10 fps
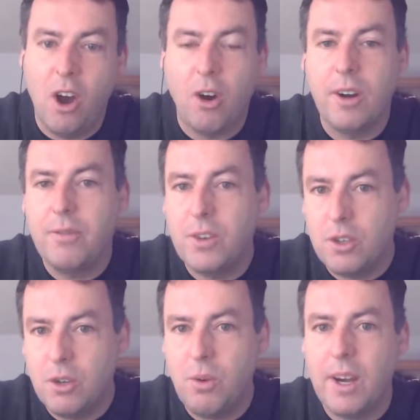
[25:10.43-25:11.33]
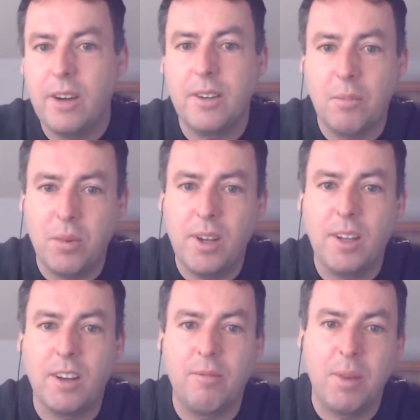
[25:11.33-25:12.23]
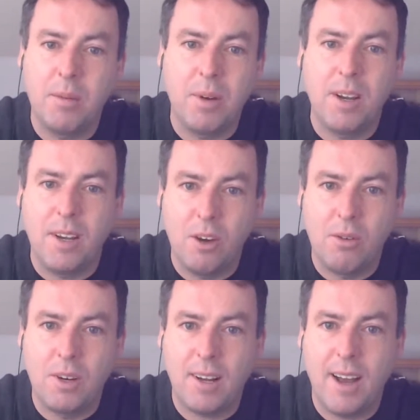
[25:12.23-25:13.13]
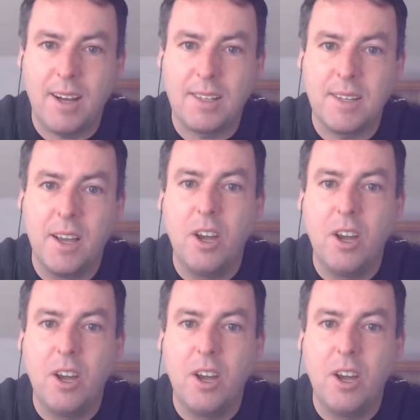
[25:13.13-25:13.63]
Or if you do hear the breathing of people in a yoga class,